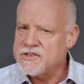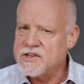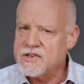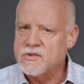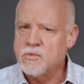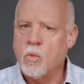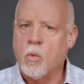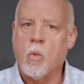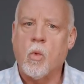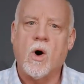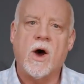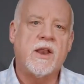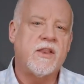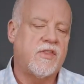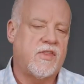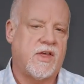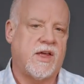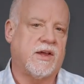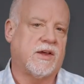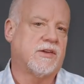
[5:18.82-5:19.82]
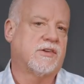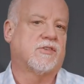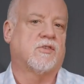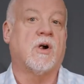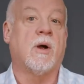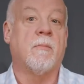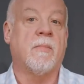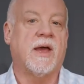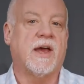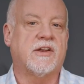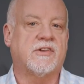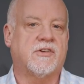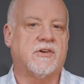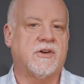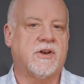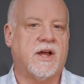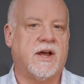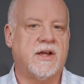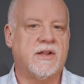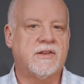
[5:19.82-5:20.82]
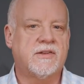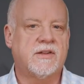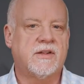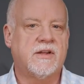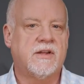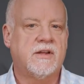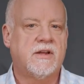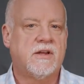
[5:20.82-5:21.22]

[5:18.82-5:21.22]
just one thing a Scrum Master does.